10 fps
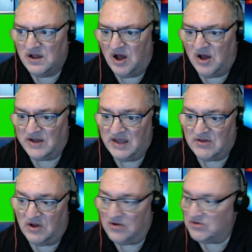I guess
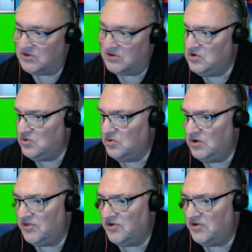I'll see you all at
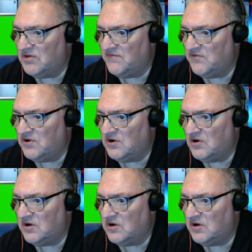Thursday at 4 o'clock.